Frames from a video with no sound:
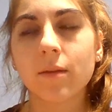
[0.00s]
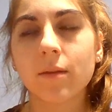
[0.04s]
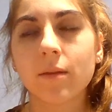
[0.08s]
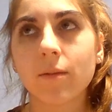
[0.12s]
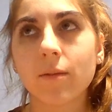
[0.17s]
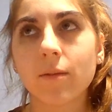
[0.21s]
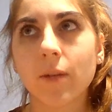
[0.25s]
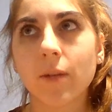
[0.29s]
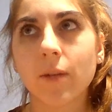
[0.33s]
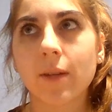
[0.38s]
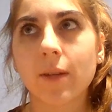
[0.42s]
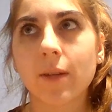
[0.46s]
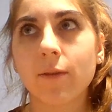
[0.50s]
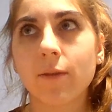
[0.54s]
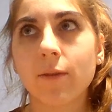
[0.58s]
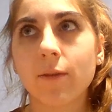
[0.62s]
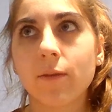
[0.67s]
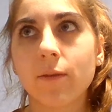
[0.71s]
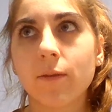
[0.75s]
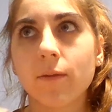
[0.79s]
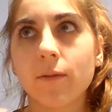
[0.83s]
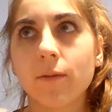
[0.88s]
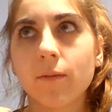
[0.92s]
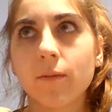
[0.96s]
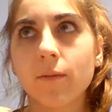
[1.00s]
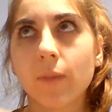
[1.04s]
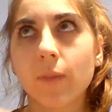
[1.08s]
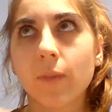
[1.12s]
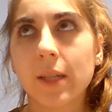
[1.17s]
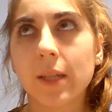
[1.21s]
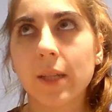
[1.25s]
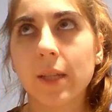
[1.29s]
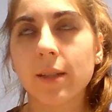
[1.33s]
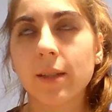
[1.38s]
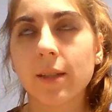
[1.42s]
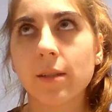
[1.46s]
of my
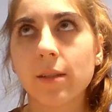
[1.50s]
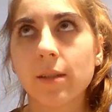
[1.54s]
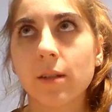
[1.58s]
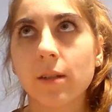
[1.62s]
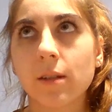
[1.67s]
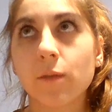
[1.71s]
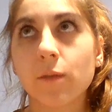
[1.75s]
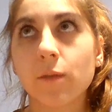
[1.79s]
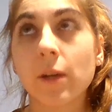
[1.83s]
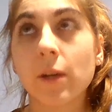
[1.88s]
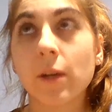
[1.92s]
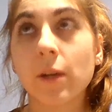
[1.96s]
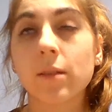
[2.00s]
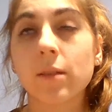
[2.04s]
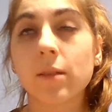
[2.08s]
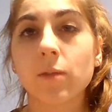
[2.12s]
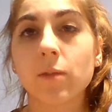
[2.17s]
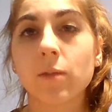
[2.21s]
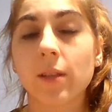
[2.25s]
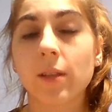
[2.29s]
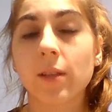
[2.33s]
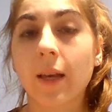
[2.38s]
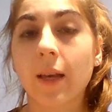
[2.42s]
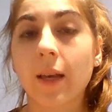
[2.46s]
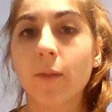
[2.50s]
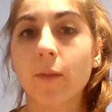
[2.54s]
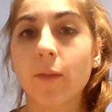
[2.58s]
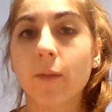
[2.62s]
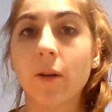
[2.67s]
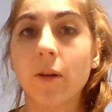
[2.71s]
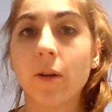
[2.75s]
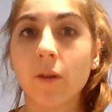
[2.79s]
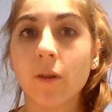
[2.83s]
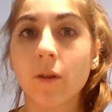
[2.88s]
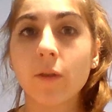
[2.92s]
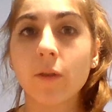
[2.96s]
sister's friends was like, well,
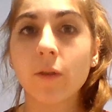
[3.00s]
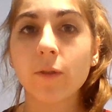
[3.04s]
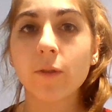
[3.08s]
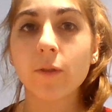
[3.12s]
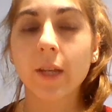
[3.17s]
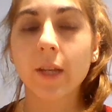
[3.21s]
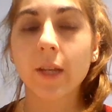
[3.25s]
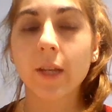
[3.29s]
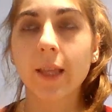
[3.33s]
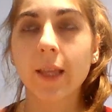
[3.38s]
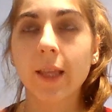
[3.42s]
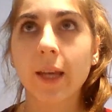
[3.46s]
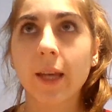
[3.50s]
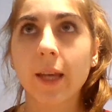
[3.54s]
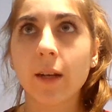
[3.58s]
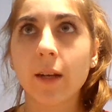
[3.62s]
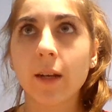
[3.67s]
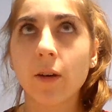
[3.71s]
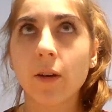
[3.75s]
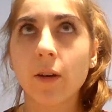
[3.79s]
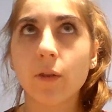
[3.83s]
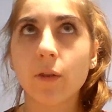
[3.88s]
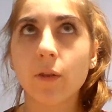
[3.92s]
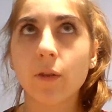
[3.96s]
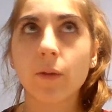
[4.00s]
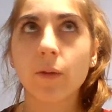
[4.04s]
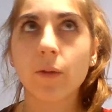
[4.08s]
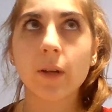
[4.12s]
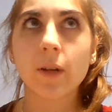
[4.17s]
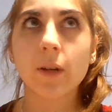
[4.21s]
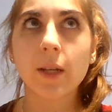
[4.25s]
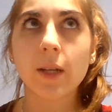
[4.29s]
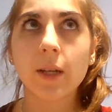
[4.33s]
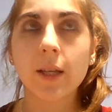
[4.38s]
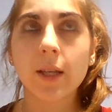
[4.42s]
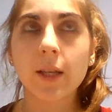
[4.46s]
hopefully they know
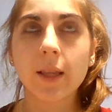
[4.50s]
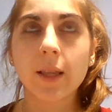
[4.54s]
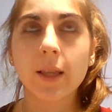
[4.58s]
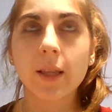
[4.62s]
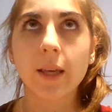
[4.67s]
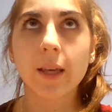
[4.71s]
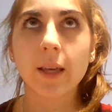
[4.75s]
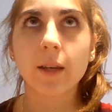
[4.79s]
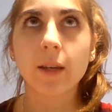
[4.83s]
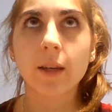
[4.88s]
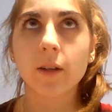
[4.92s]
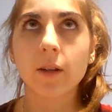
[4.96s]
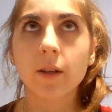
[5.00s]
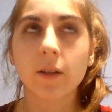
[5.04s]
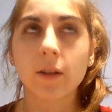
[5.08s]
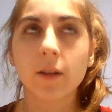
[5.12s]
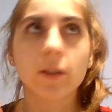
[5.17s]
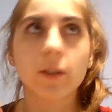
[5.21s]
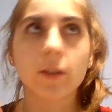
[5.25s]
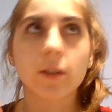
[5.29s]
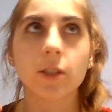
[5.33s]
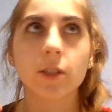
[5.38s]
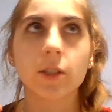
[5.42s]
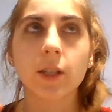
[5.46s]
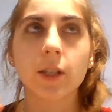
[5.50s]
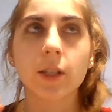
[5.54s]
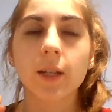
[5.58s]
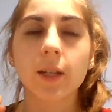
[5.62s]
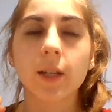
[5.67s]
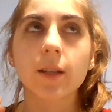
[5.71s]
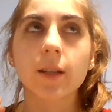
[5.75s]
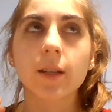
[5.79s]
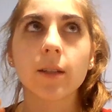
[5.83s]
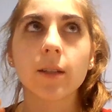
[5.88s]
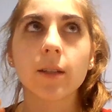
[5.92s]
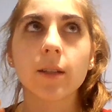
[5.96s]
that you're
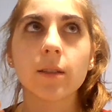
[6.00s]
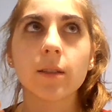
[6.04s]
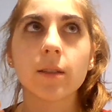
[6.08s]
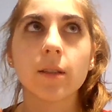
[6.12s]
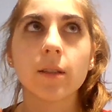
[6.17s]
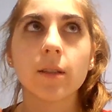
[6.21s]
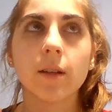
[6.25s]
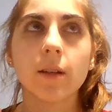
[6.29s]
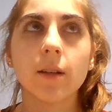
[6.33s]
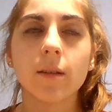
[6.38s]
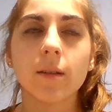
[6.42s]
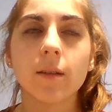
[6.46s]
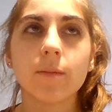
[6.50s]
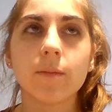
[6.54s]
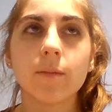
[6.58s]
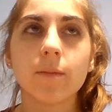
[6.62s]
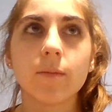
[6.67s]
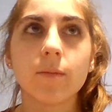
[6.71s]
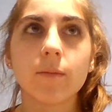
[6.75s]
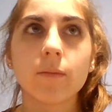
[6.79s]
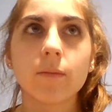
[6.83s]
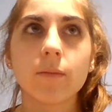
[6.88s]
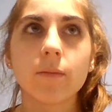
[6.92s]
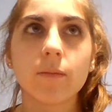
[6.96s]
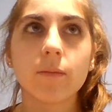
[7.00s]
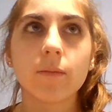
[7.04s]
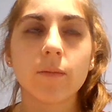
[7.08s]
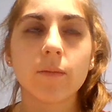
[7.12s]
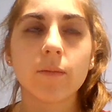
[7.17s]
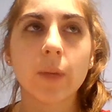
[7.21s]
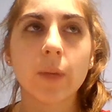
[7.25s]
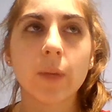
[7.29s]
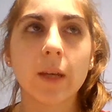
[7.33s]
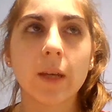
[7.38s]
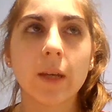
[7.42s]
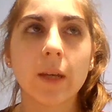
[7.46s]
allergic to
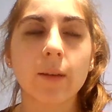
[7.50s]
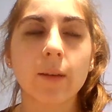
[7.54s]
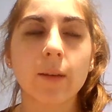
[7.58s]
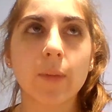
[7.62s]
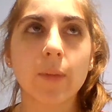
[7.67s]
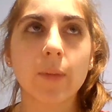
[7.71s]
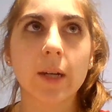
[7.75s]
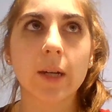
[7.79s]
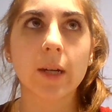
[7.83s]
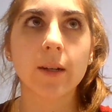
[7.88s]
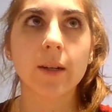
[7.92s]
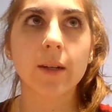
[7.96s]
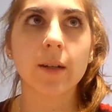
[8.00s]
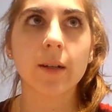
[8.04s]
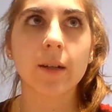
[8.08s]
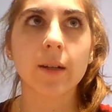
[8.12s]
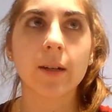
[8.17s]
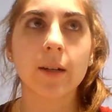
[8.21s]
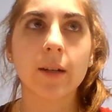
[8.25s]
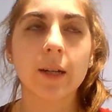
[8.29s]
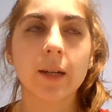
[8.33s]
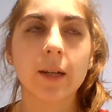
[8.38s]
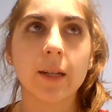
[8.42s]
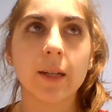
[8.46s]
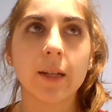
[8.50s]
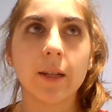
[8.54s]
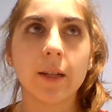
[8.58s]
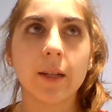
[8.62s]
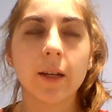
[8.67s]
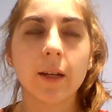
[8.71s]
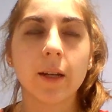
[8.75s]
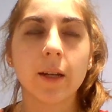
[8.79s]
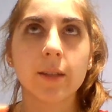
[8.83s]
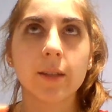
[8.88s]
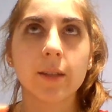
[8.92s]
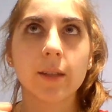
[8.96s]
peanut butter and
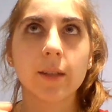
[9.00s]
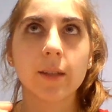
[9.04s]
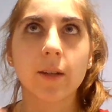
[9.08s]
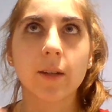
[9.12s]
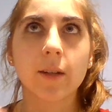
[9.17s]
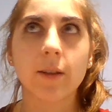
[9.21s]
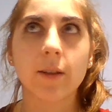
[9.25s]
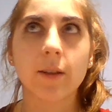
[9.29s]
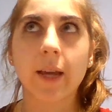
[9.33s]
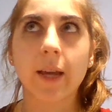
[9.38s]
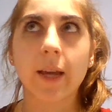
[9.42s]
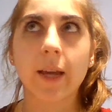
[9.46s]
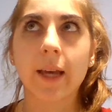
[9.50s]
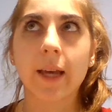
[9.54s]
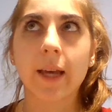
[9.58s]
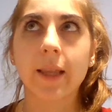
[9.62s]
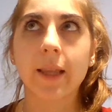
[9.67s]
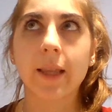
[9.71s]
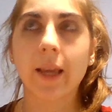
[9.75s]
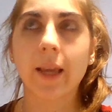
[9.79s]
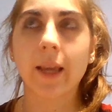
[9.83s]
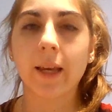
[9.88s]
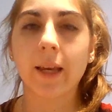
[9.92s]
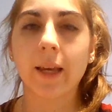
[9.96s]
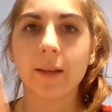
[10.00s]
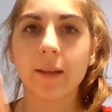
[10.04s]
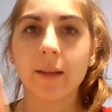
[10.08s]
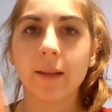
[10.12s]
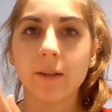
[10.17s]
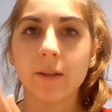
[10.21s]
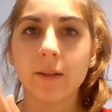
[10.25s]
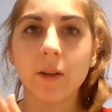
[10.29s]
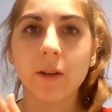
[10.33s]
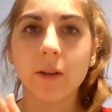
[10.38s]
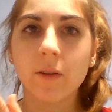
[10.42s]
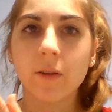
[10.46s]
nuts and all that, and they
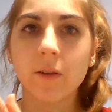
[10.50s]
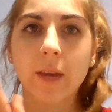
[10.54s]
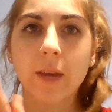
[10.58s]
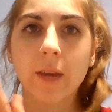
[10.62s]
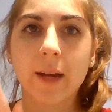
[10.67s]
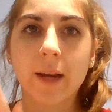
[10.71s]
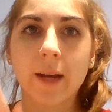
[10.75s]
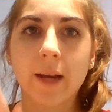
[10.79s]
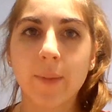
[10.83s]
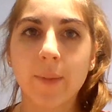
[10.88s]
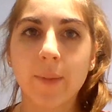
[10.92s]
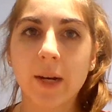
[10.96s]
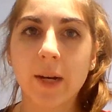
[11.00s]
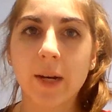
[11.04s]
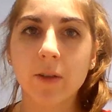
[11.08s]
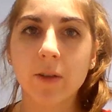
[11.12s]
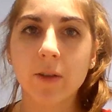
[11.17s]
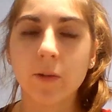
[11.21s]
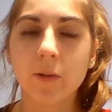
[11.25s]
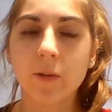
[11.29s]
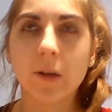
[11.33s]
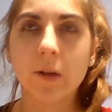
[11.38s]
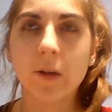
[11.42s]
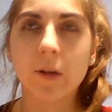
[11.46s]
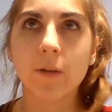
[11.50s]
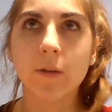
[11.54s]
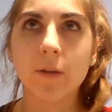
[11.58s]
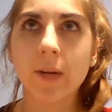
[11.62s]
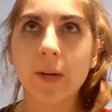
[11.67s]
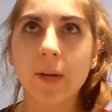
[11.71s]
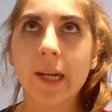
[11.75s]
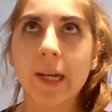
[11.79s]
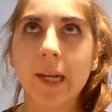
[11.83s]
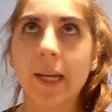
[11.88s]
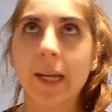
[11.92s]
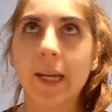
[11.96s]
know that about you
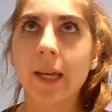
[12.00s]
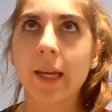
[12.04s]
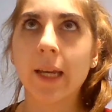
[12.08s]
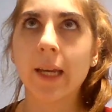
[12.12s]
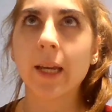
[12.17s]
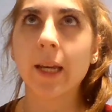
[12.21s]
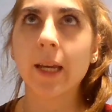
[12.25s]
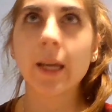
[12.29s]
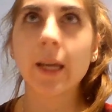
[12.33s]
already.